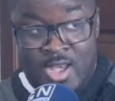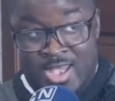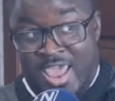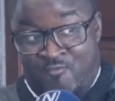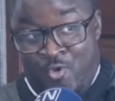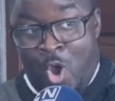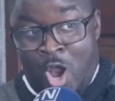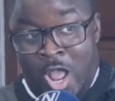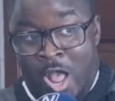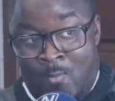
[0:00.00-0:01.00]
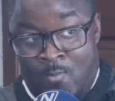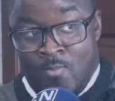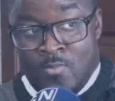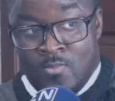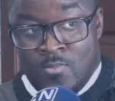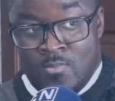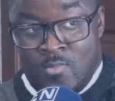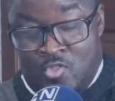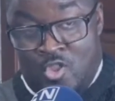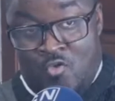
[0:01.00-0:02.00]
they've not come
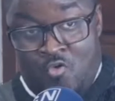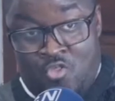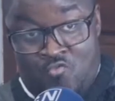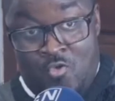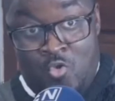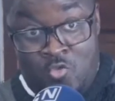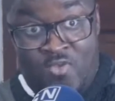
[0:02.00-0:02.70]
to the crossroads